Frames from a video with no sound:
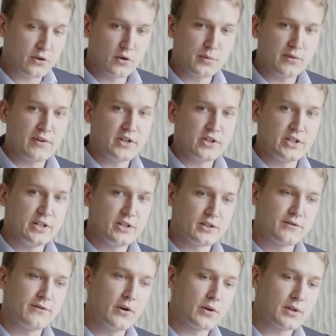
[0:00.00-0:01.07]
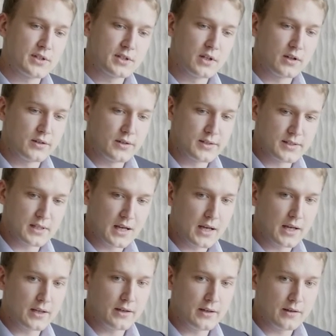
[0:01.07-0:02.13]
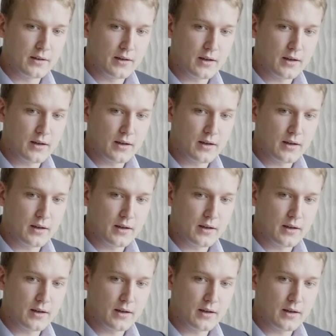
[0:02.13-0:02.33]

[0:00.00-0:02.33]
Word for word: a group of engineers focused on design